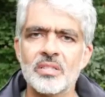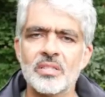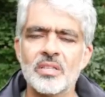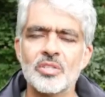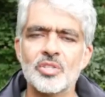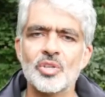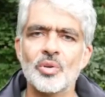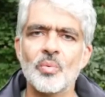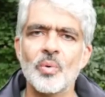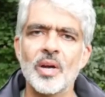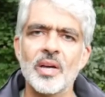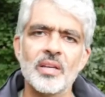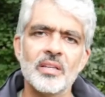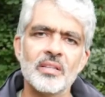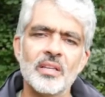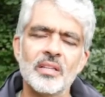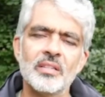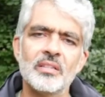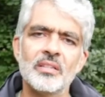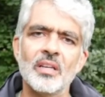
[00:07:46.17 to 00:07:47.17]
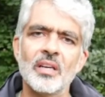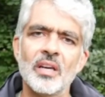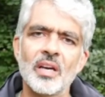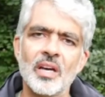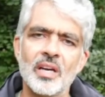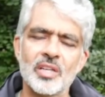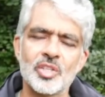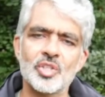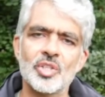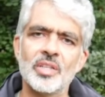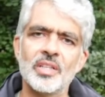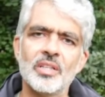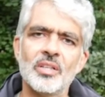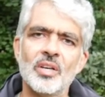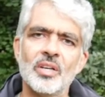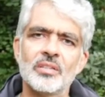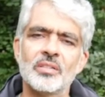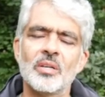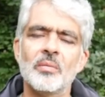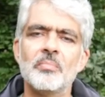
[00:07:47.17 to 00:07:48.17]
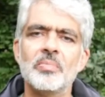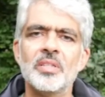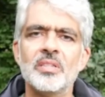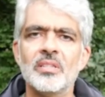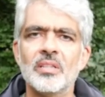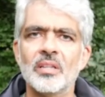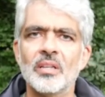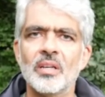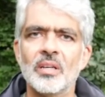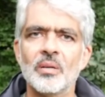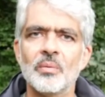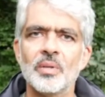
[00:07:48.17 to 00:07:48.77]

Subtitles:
in such a way that they are actually not competing